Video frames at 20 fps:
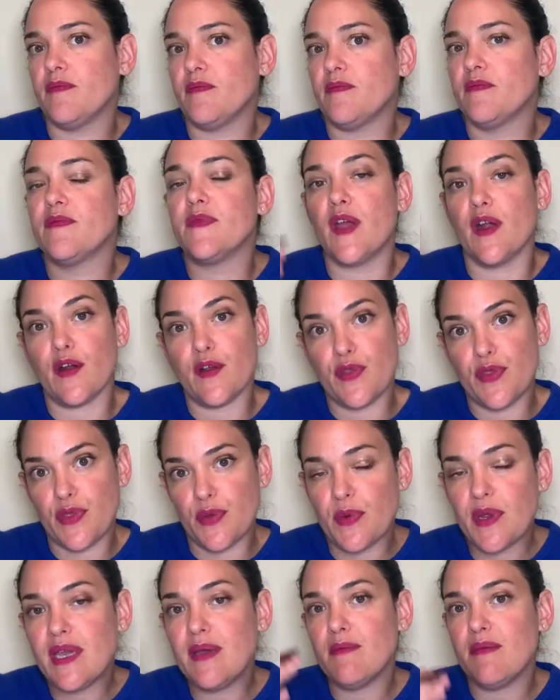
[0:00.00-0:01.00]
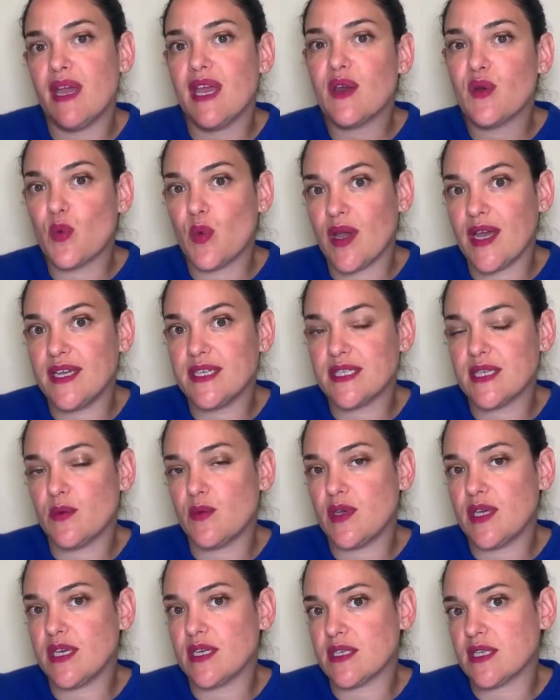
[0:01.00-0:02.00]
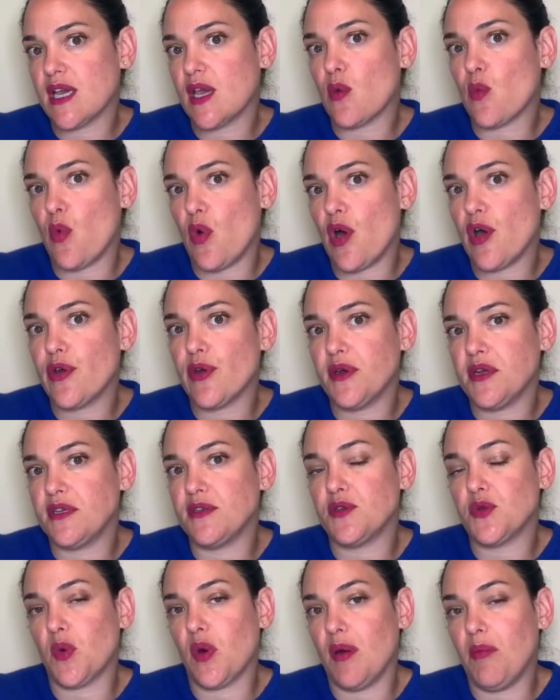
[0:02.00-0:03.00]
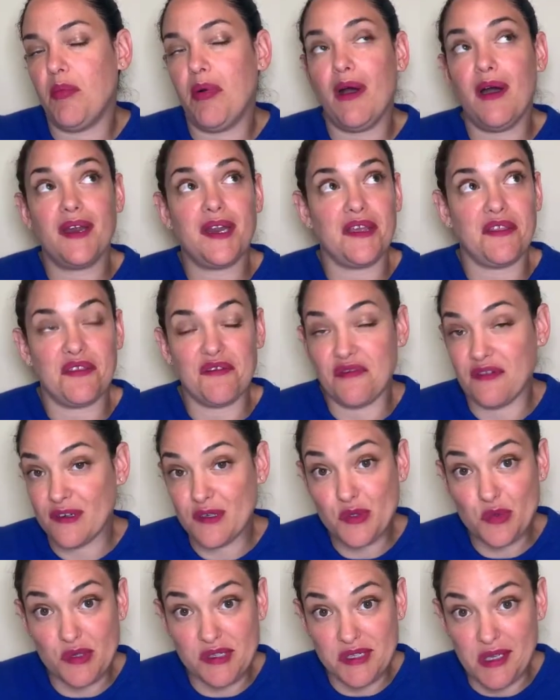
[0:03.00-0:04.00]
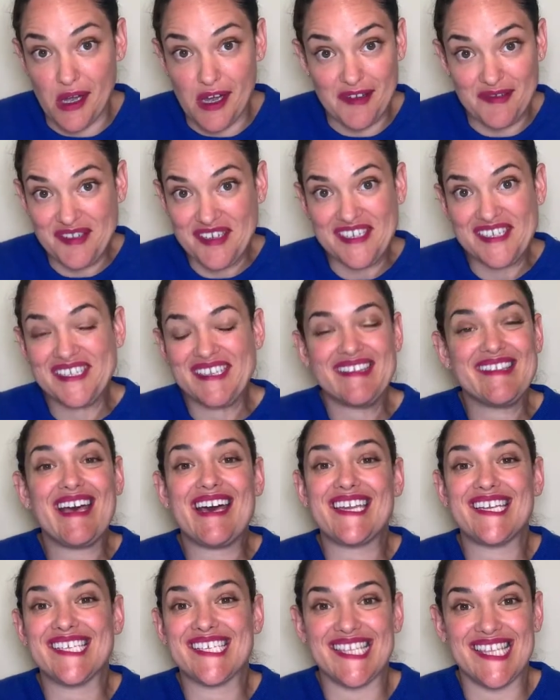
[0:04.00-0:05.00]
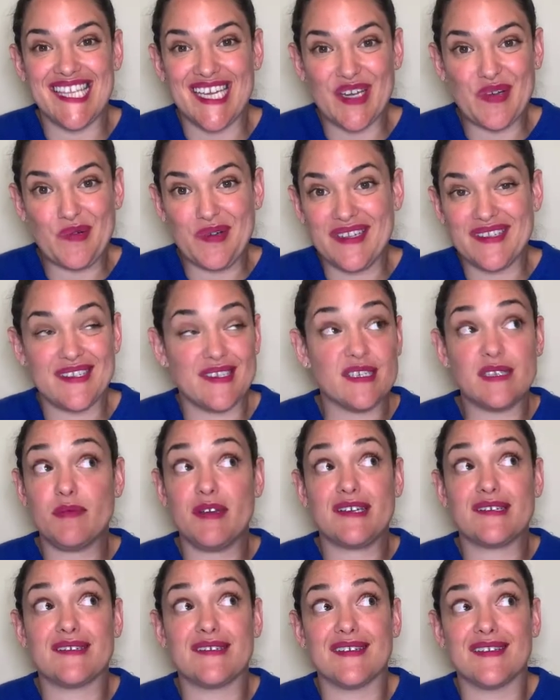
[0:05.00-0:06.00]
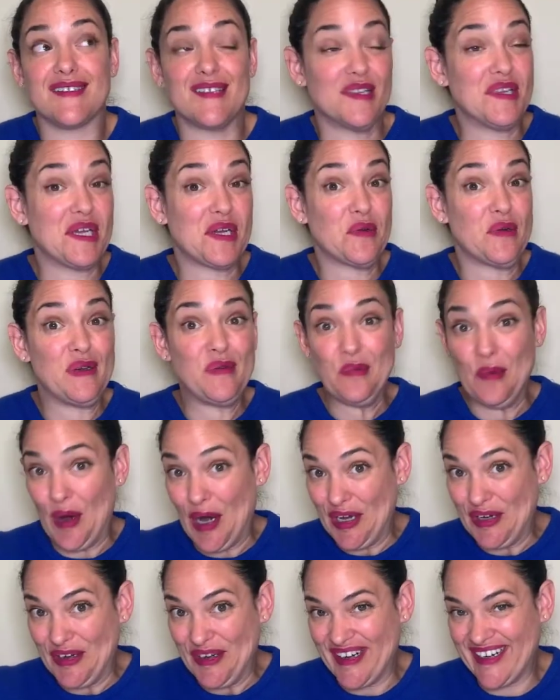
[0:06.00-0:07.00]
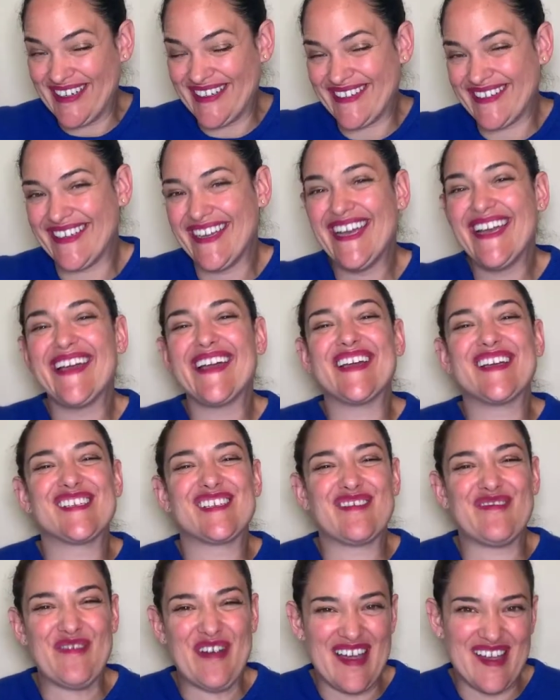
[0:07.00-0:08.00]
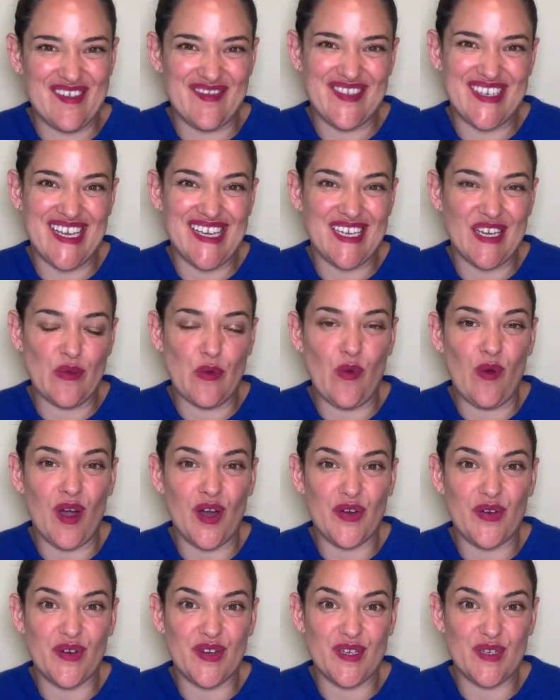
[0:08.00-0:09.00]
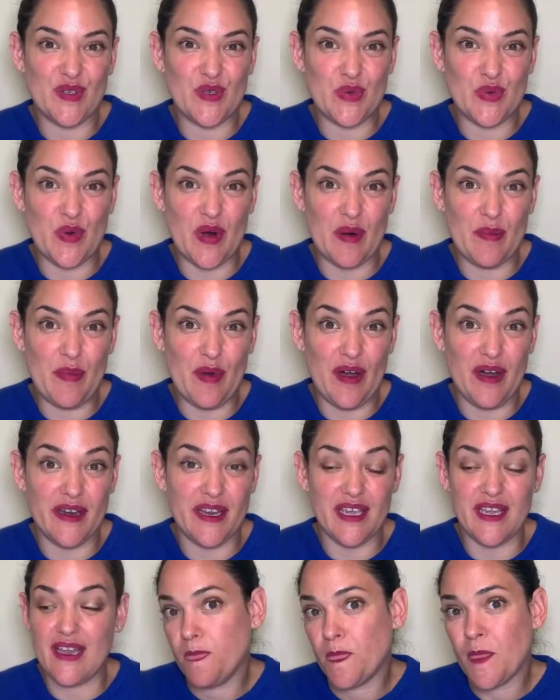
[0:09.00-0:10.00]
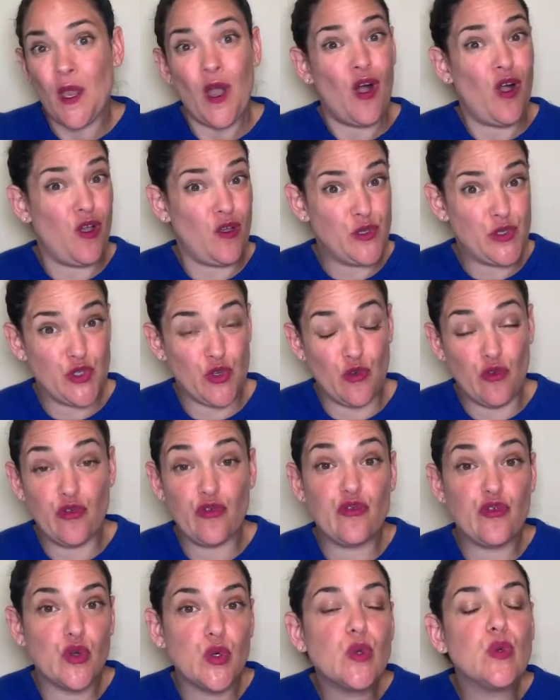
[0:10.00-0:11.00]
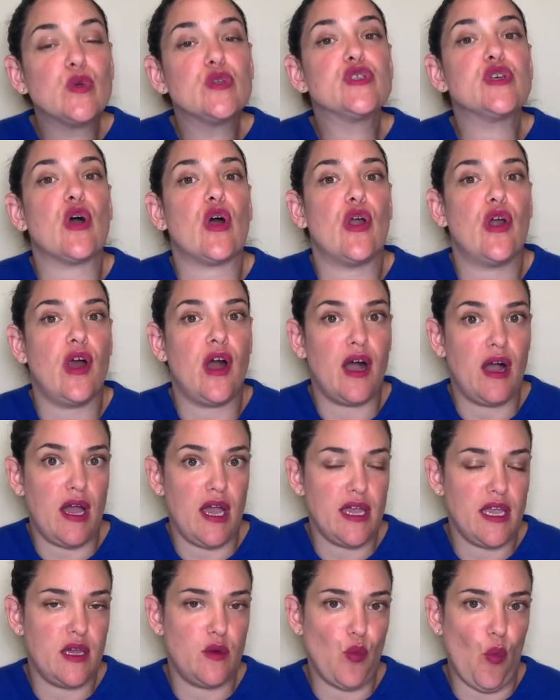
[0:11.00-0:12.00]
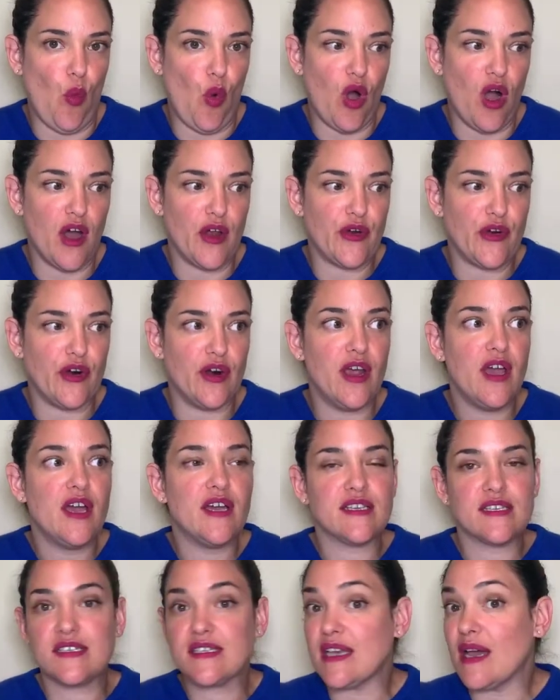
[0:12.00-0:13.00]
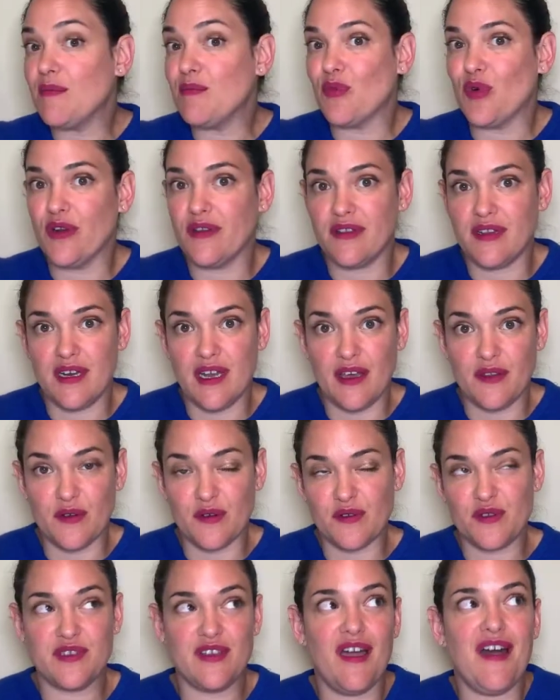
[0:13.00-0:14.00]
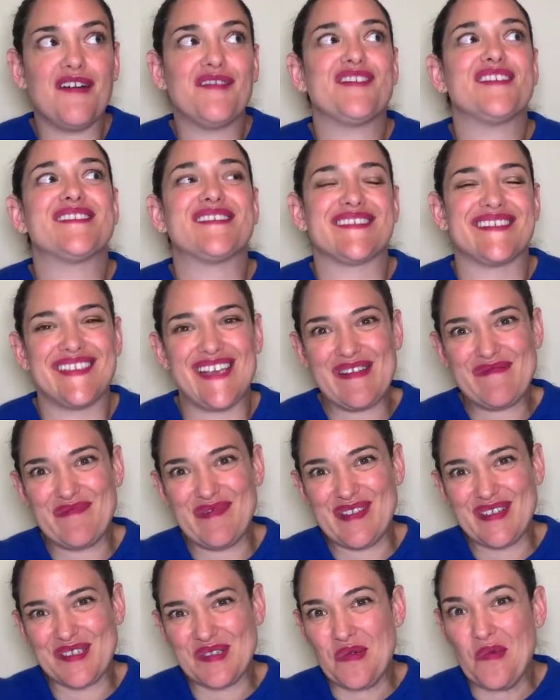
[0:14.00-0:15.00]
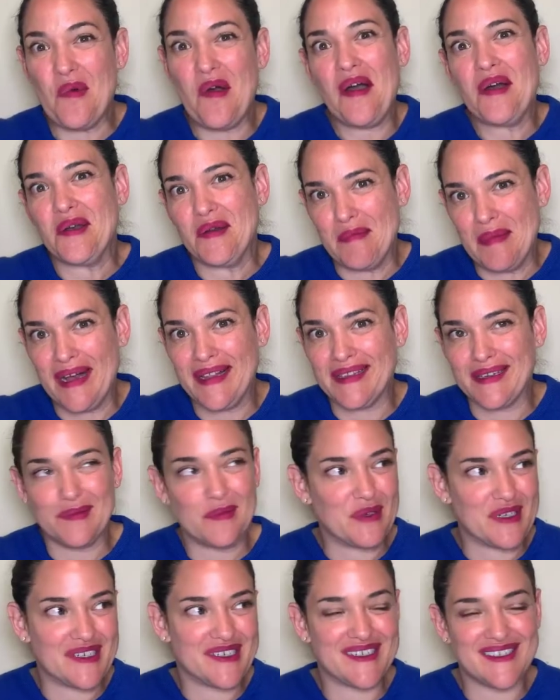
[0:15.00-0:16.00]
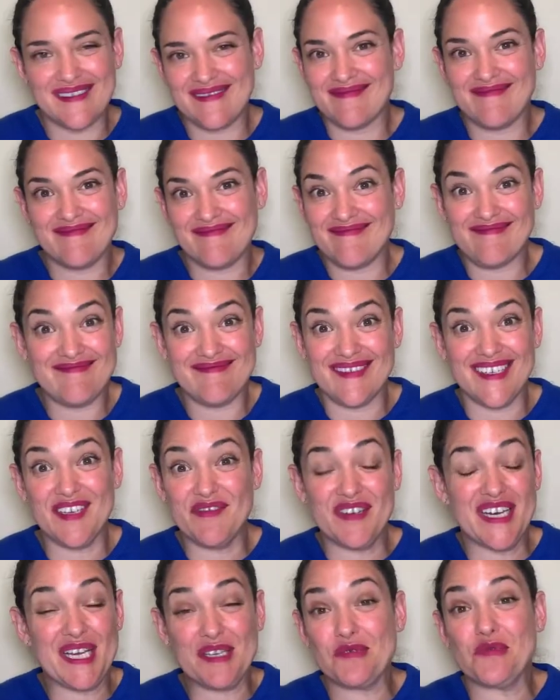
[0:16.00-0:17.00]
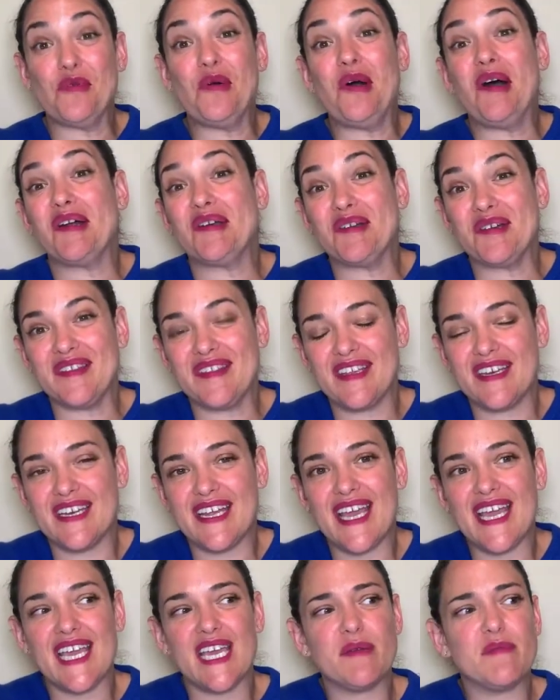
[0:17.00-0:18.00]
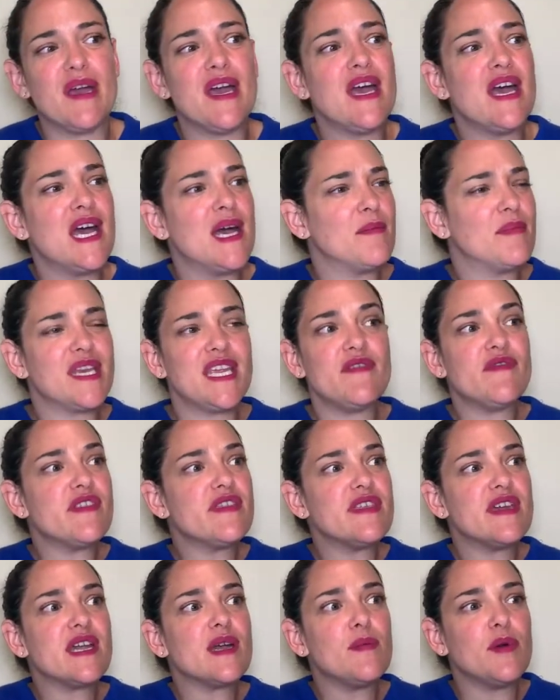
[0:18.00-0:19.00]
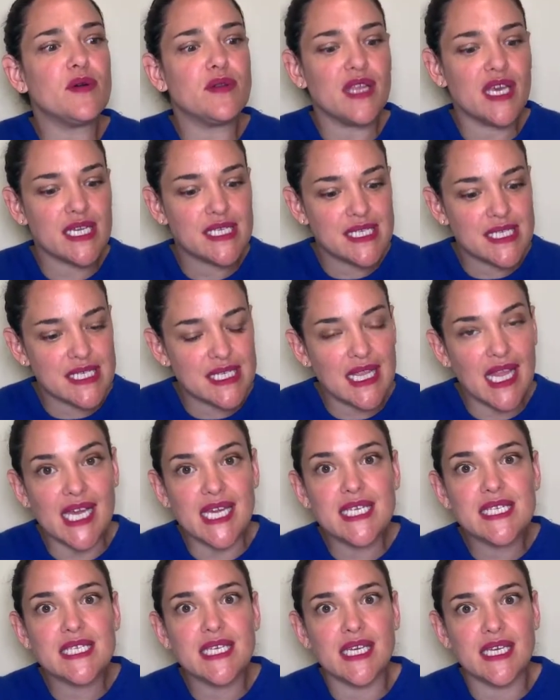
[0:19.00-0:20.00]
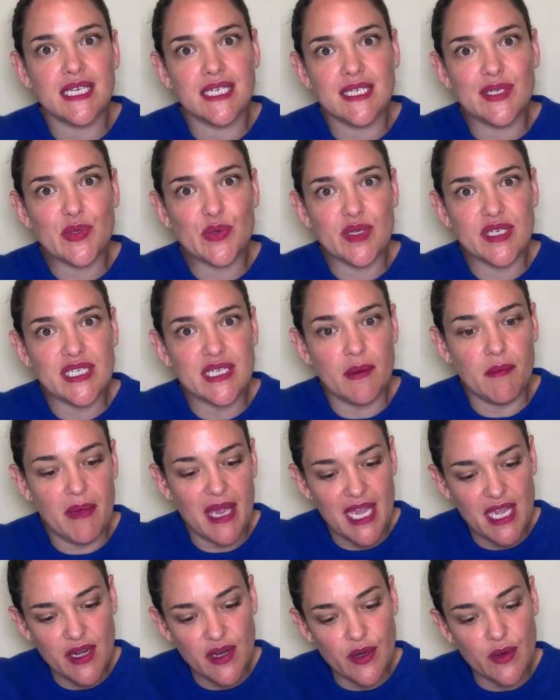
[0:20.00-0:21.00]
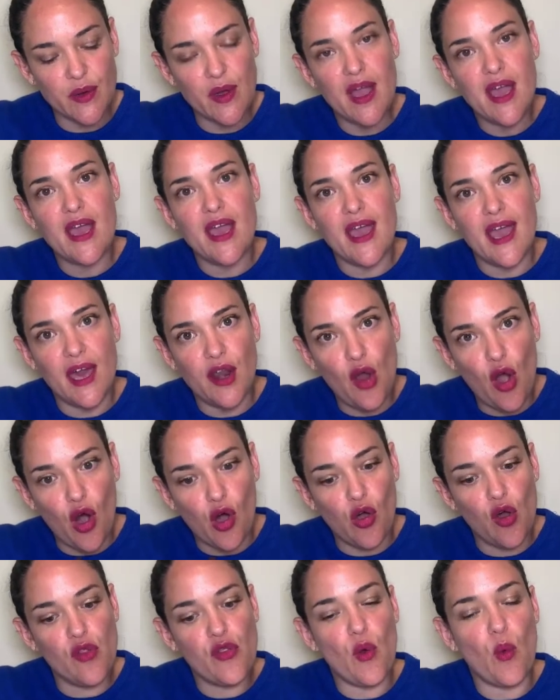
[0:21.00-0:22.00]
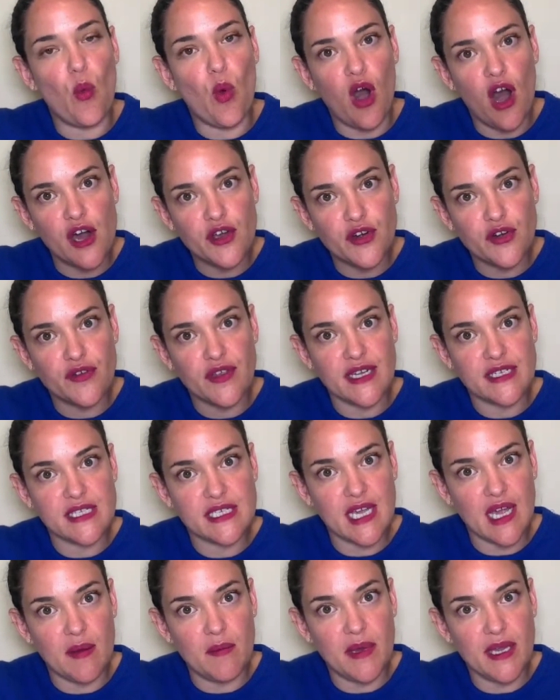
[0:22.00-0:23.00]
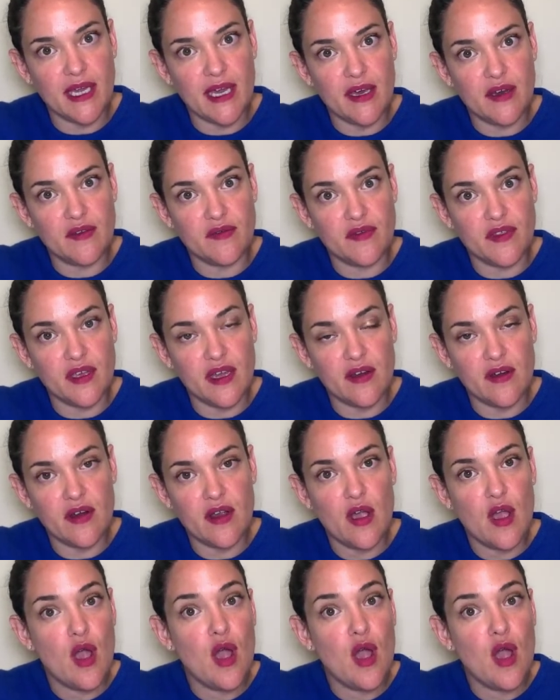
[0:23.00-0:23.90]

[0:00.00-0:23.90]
There are three main ways that we can take water into our body. The first one's obvious, and that is liquids, especially the liquid water is a way of taking water into our body. Also, foods are high in water, some more than others. The obvious example is a watermelon, which even has water in the name. But even think about like slicing into a tomato and all the water that's coming out of there.